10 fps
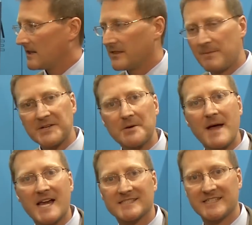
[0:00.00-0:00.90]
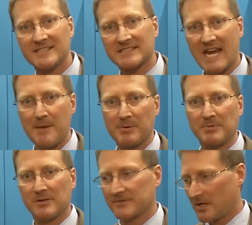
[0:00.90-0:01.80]
The bundle magazine is
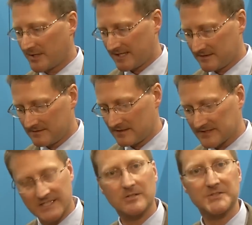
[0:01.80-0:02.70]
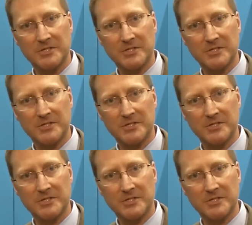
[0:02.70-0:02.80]
capable of loading a single